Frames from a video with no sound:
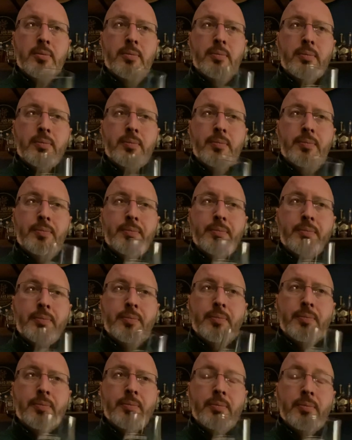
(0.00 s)

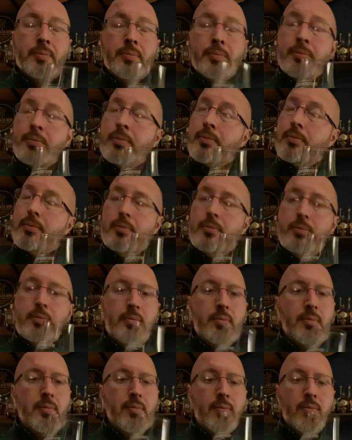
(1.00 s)

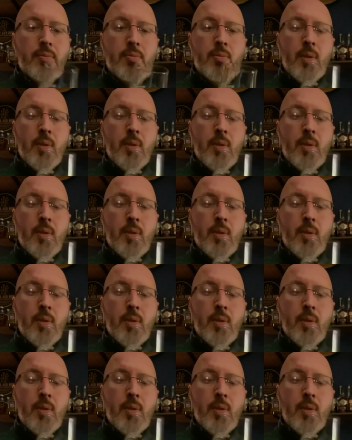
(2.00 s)
(silence)